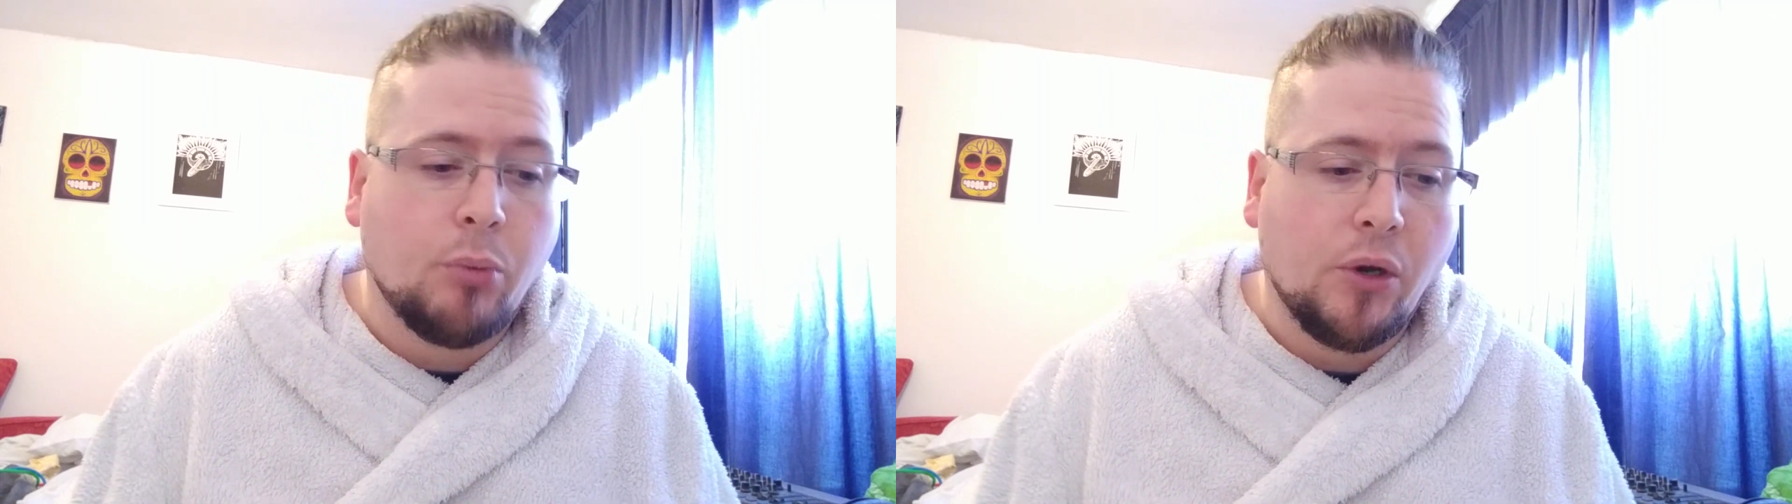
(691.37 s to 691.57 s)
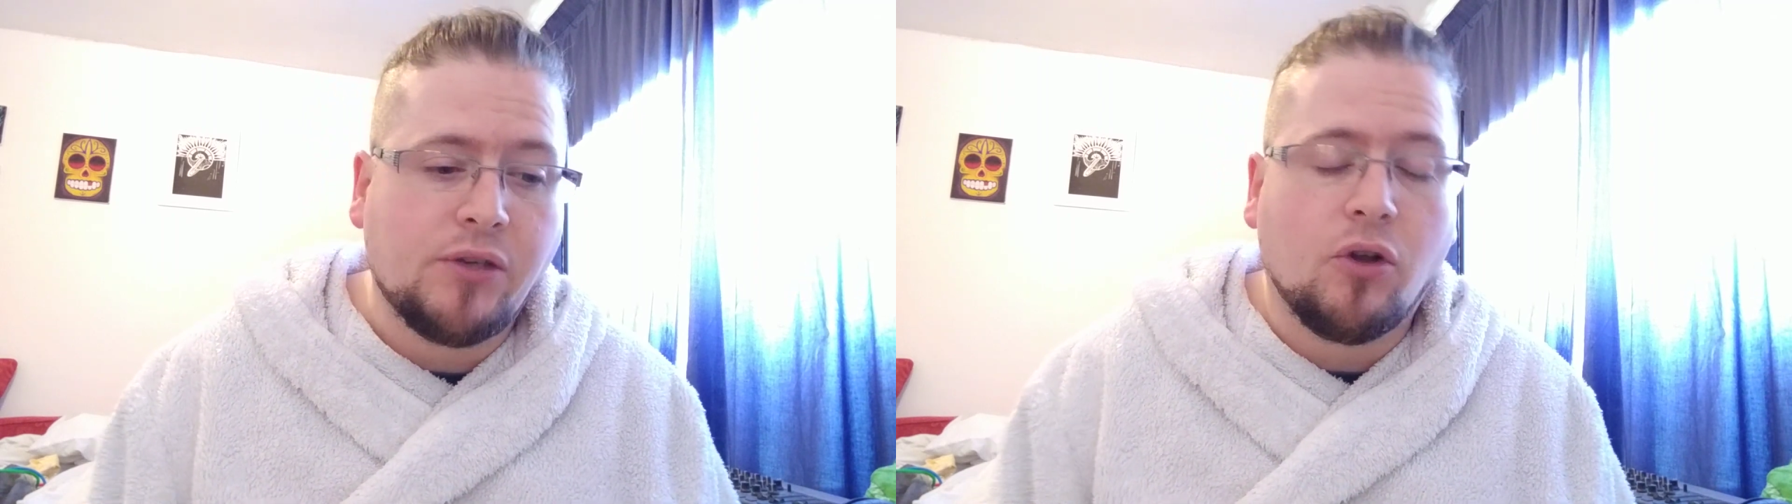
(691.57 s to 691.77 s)

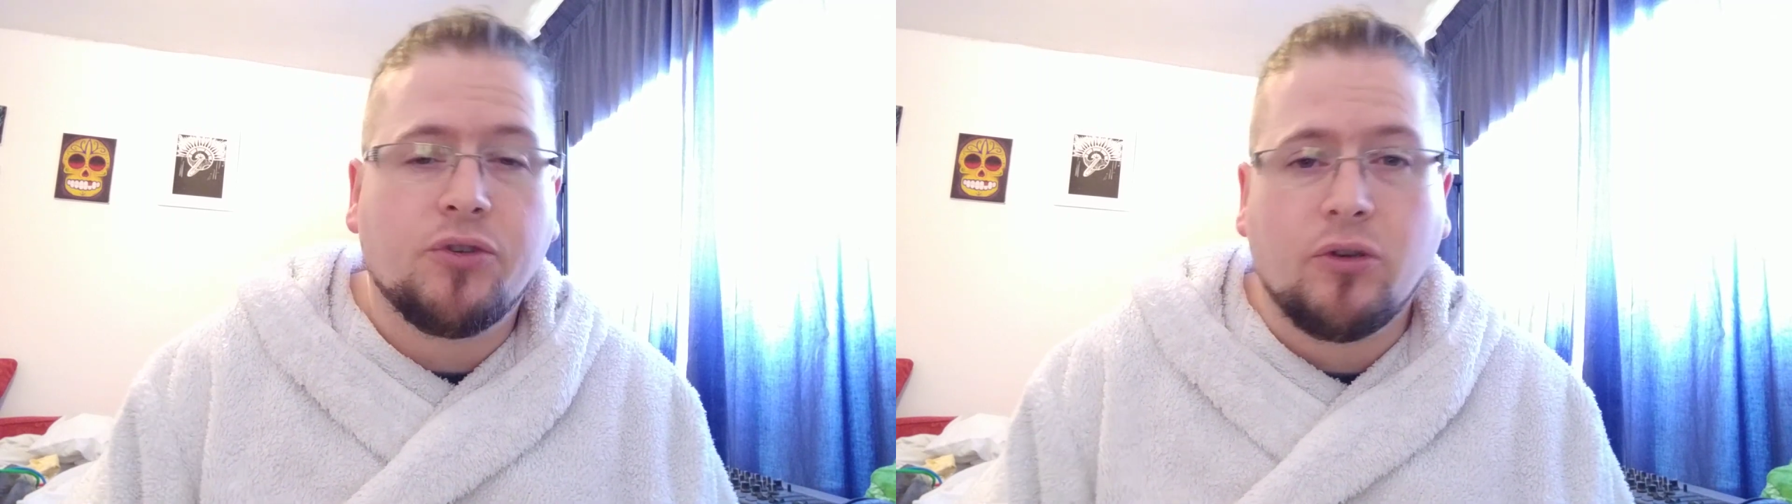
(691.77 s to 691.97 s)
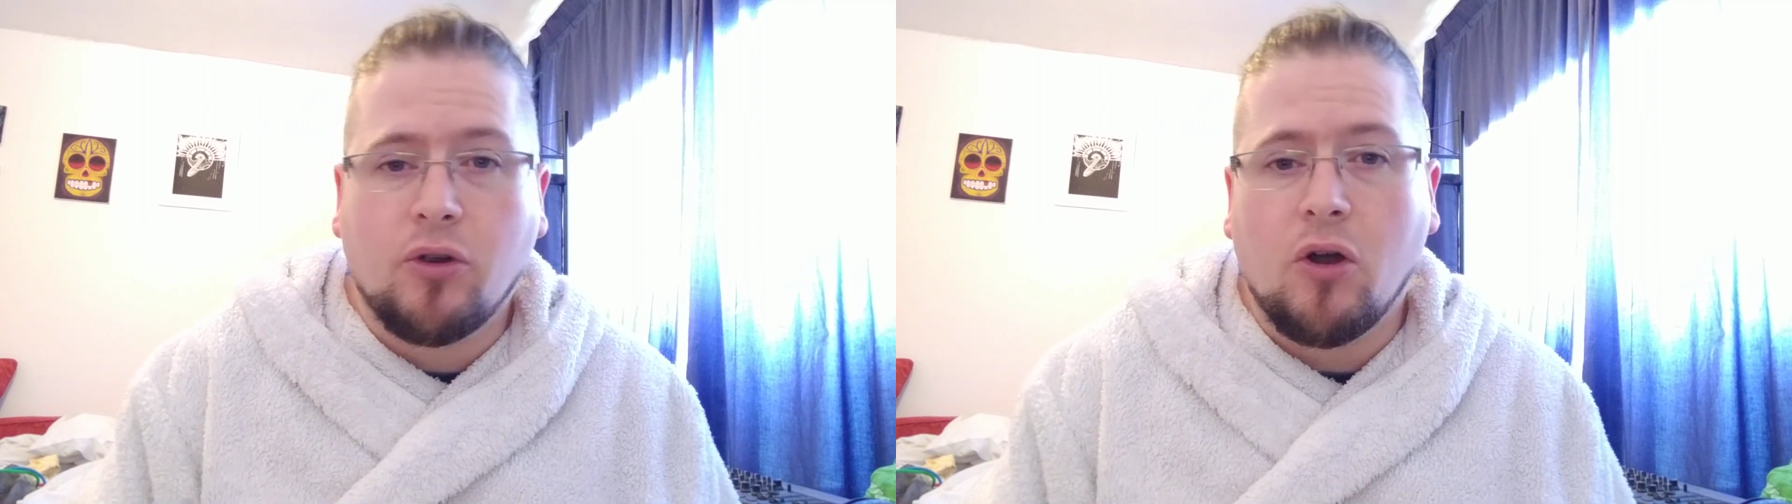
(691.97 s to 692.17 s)
but he's
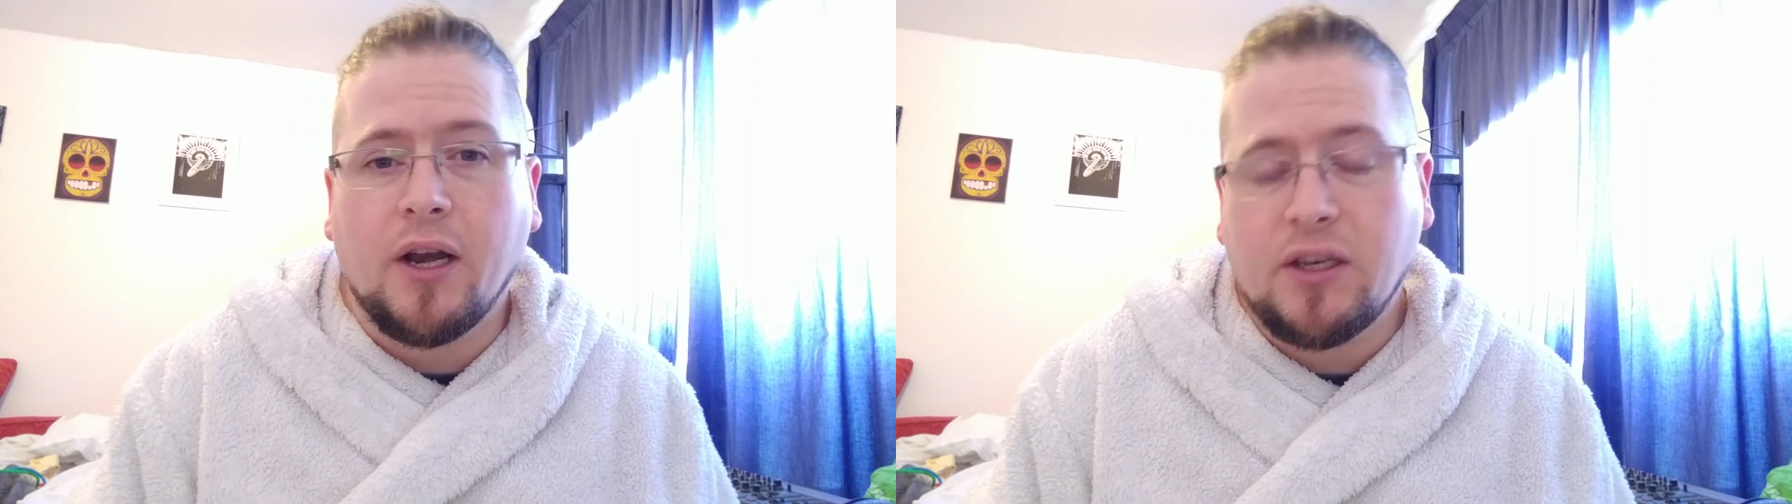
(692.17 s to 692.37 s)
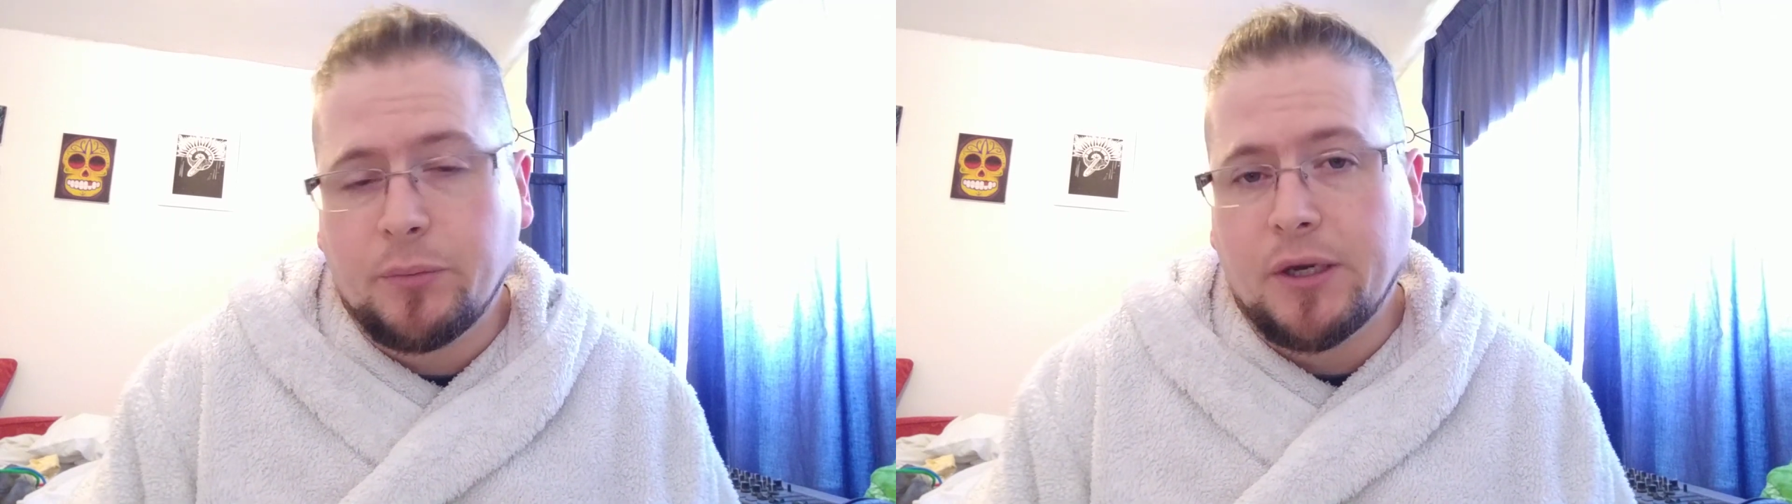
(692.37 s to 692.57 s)
also
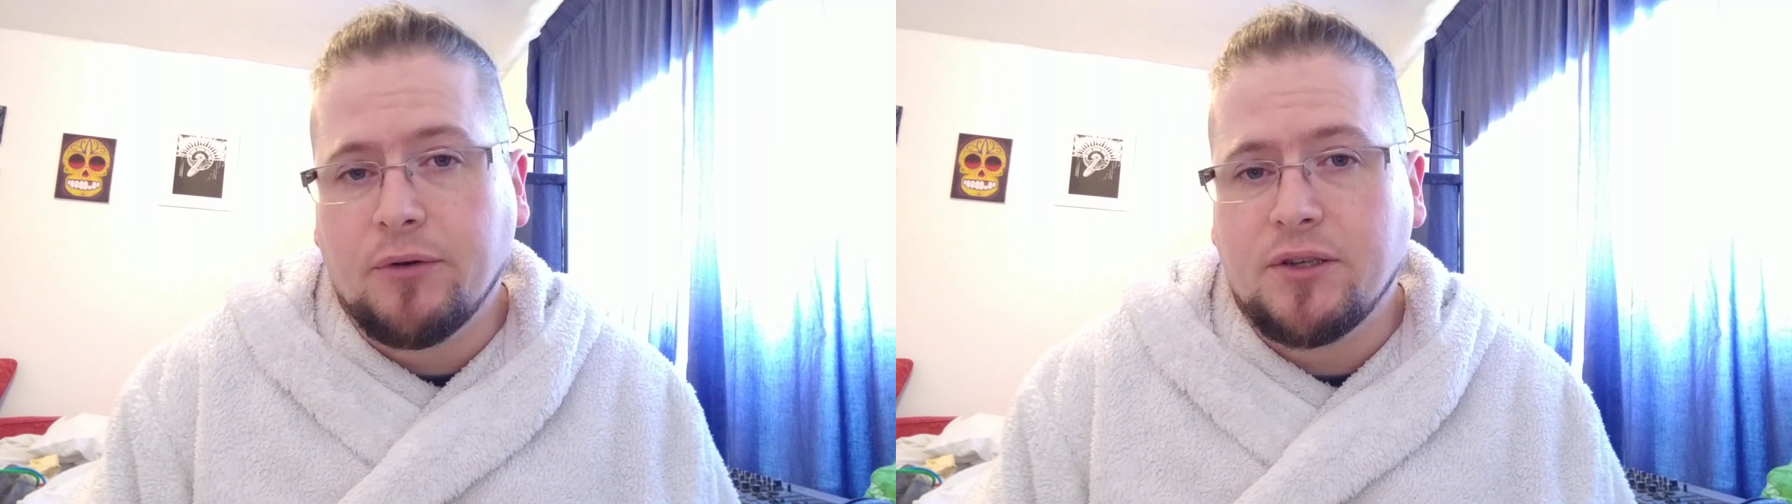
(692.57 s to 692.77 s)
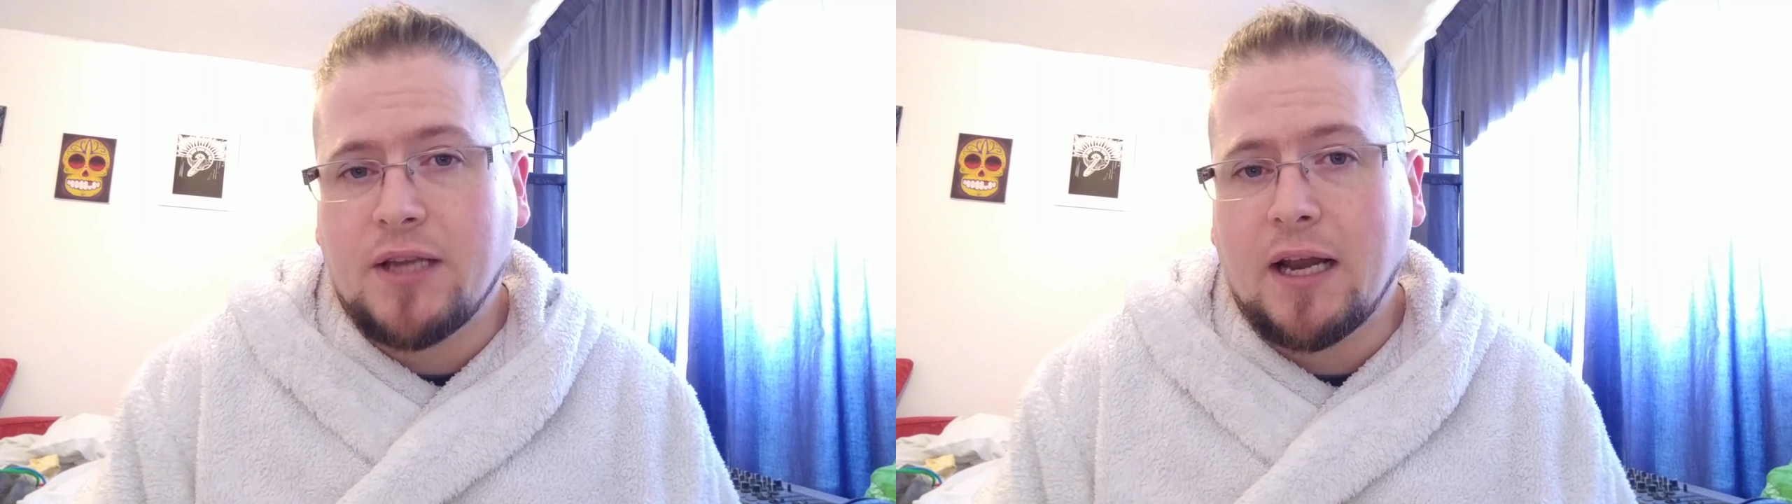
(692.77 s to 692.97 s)
got an
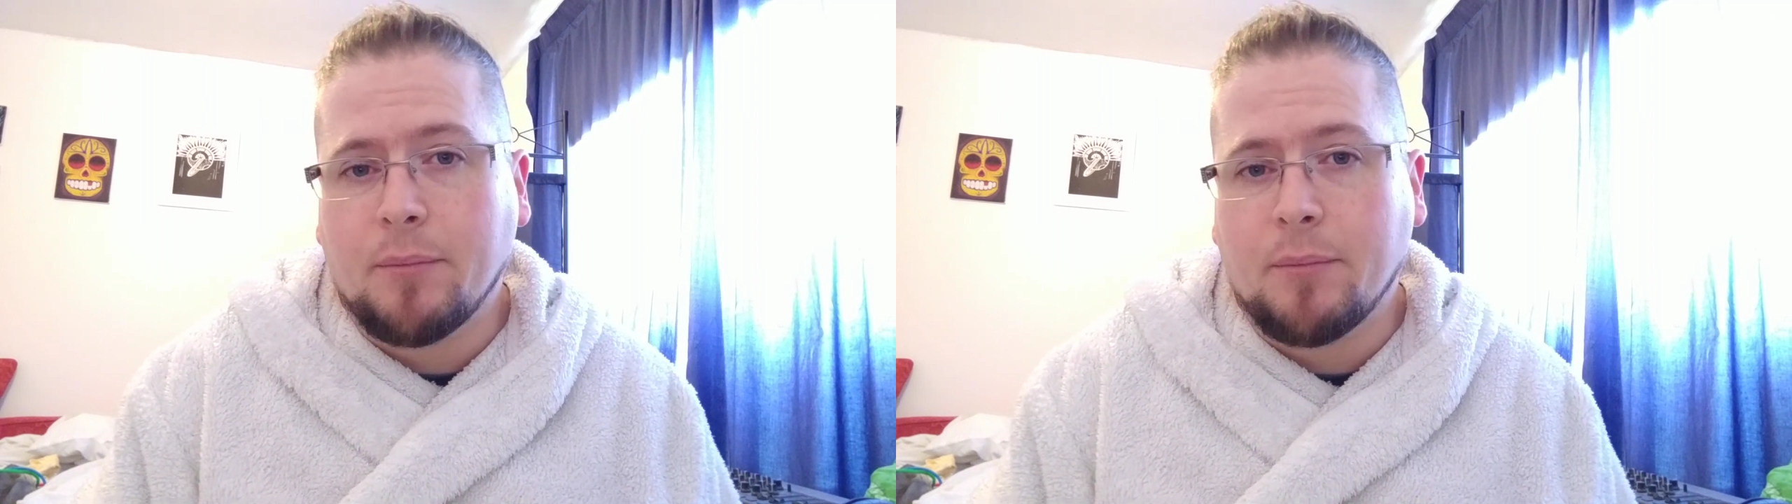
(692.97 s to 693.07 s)
experienced